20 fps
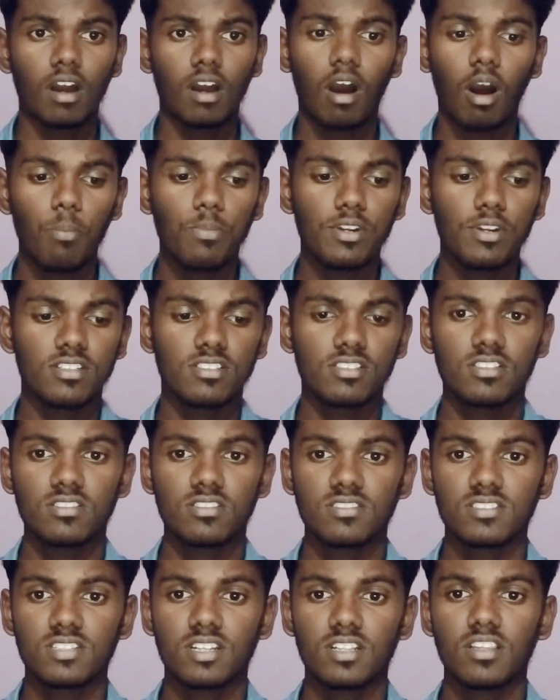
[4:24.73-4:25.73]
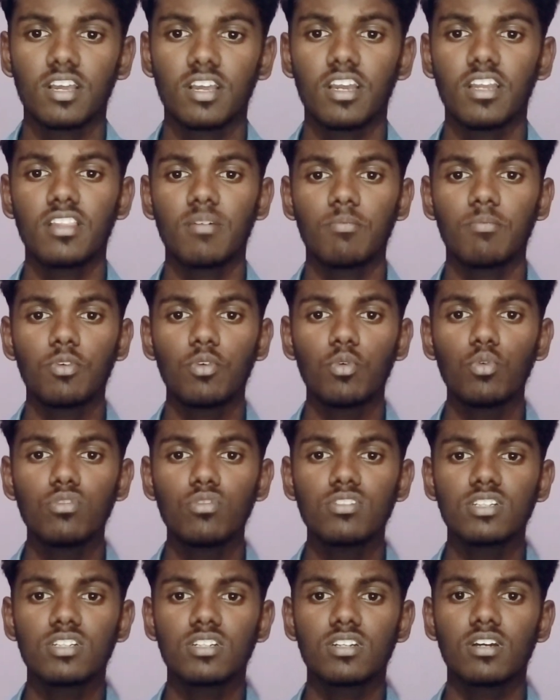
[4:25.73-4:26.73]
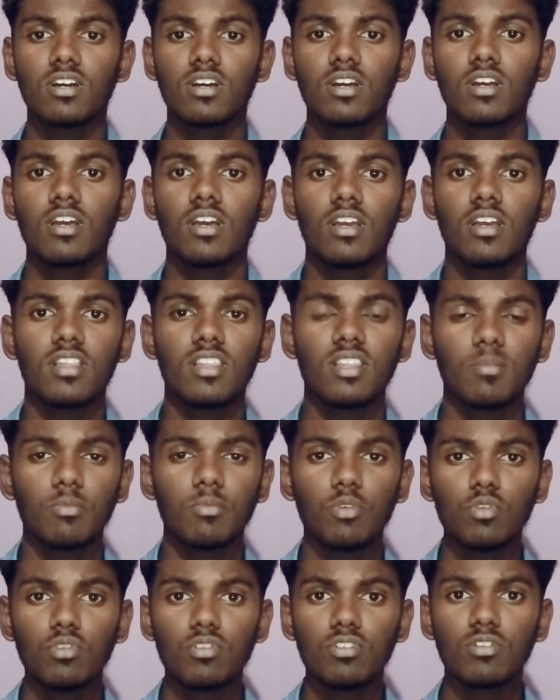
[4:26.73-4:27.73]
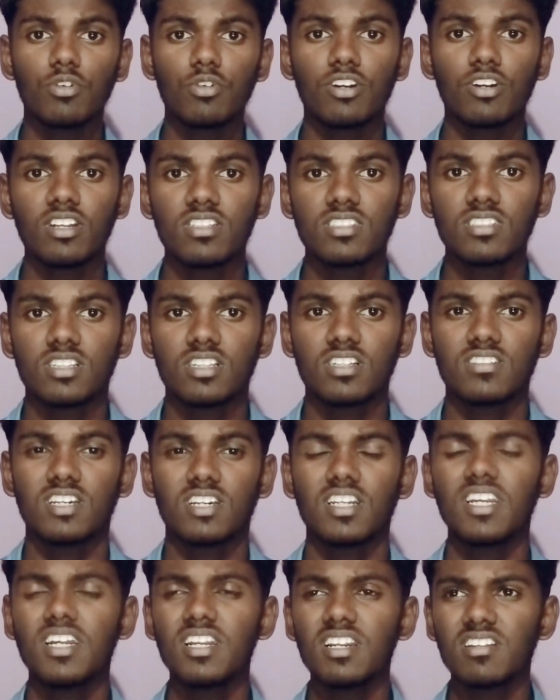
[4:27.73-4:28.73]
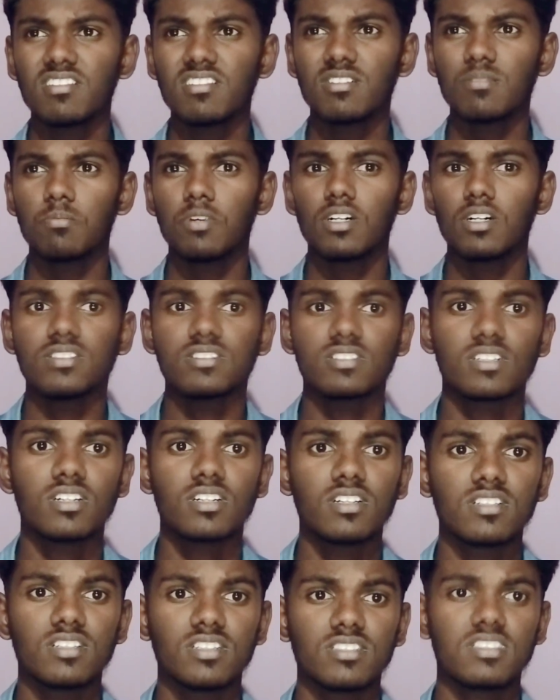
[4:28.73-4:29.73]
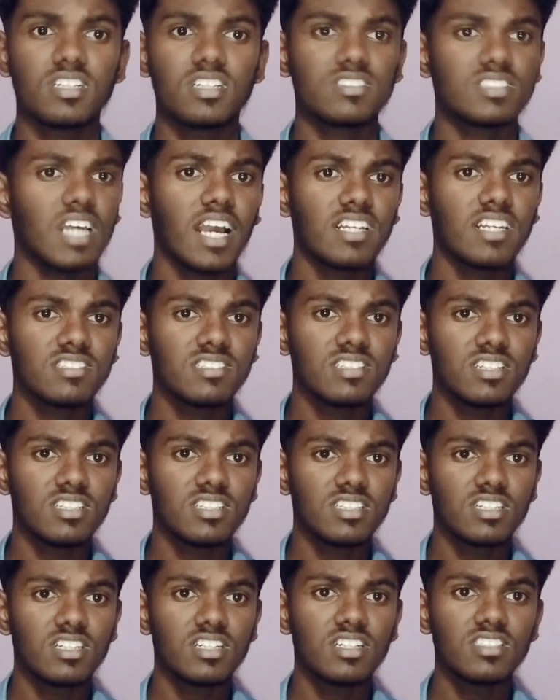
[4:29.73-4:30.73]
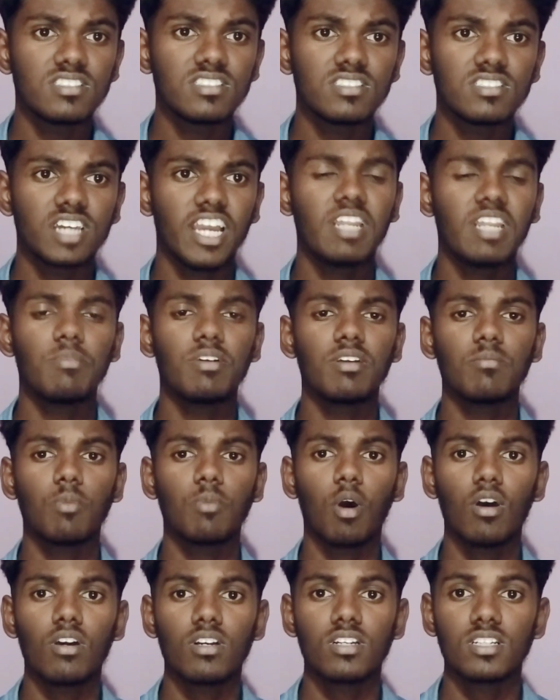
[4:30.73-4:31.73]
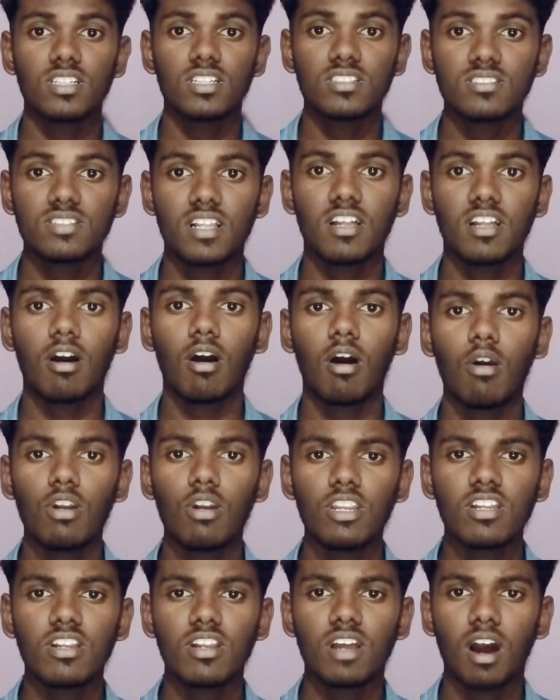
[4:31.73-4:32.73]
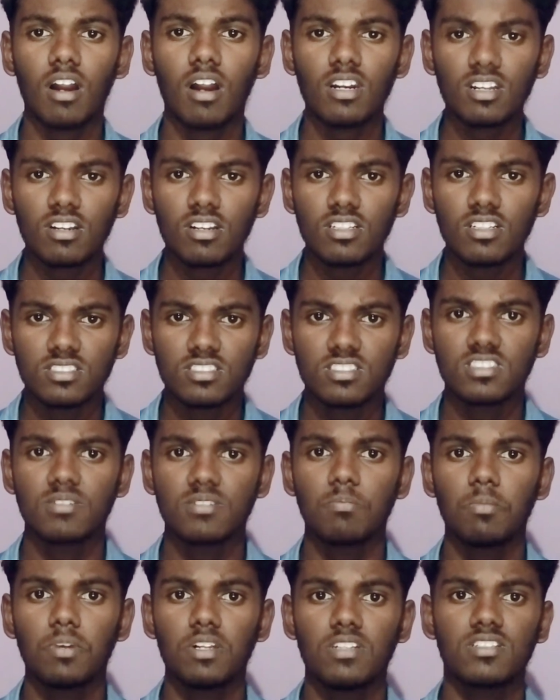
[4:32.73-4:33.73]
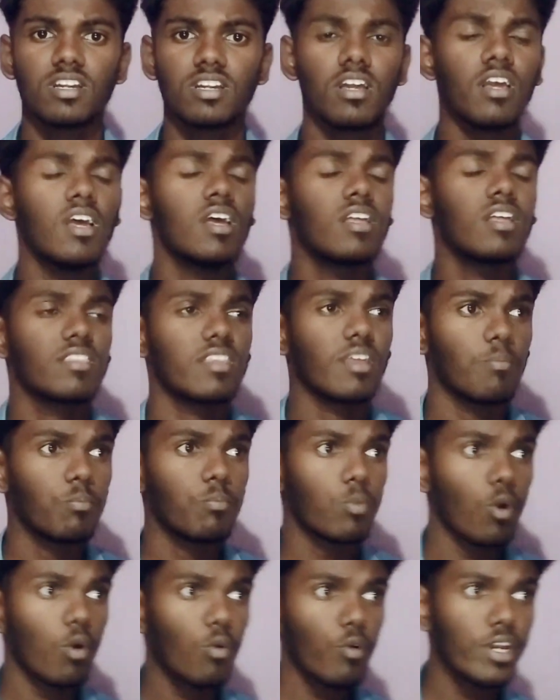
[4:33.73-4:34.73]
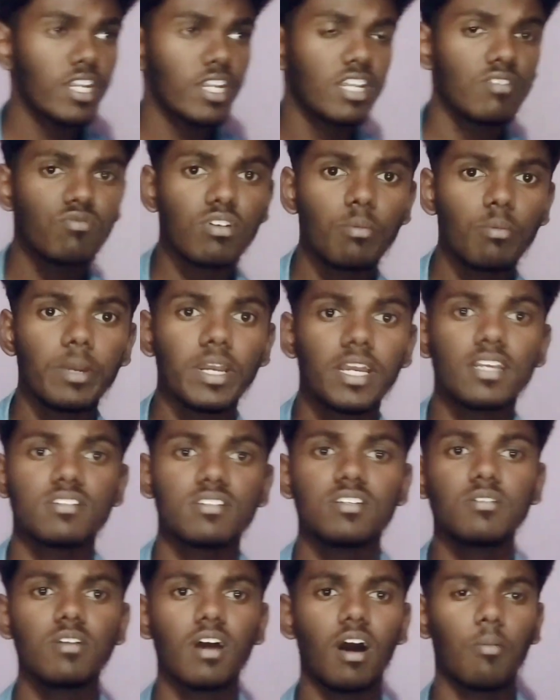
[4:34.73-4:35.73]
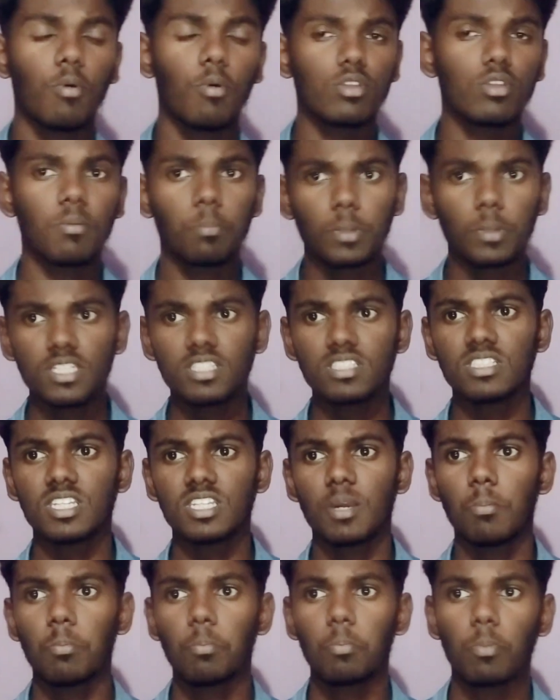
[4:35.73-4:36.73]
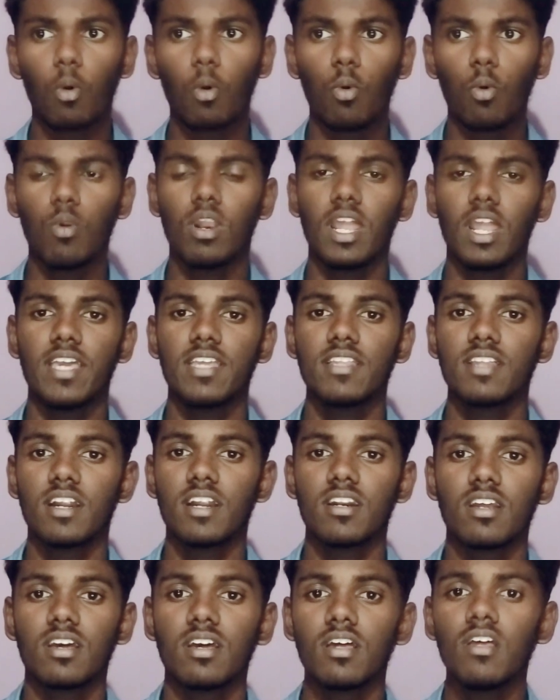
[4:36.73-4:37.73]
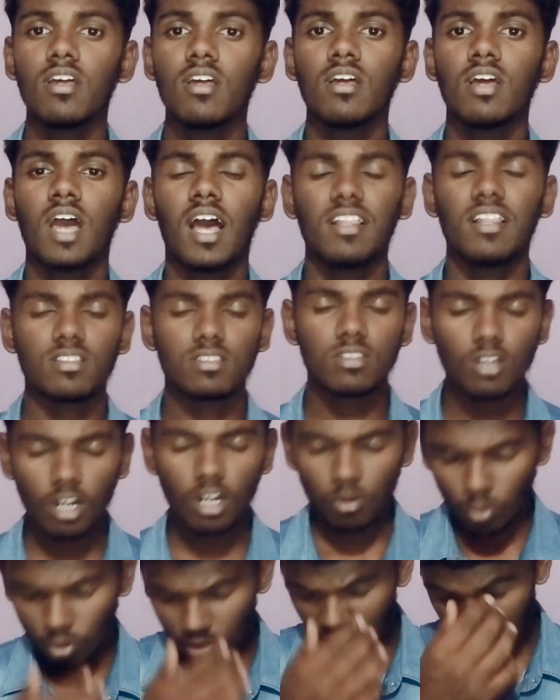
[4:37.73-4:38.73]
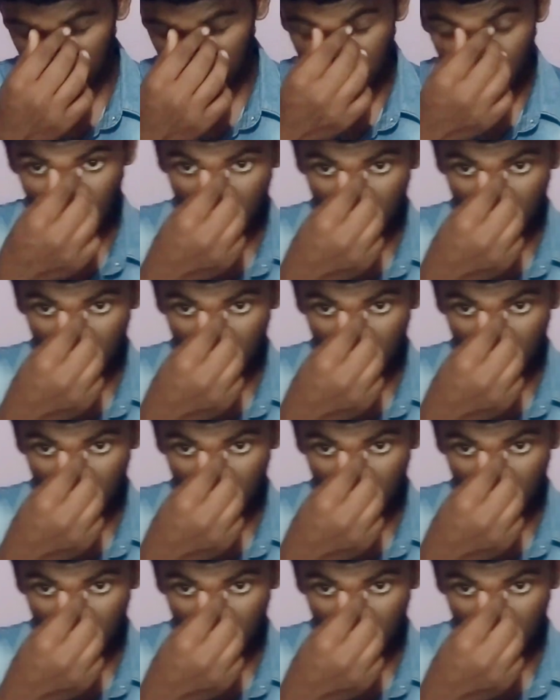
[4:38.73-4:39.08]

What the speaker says: operations. Then the music notation, the secondary symbols such as accidentals, dynamic markings, and articulation symbols, they provide information about the pitch, tempo, like that. And the third one is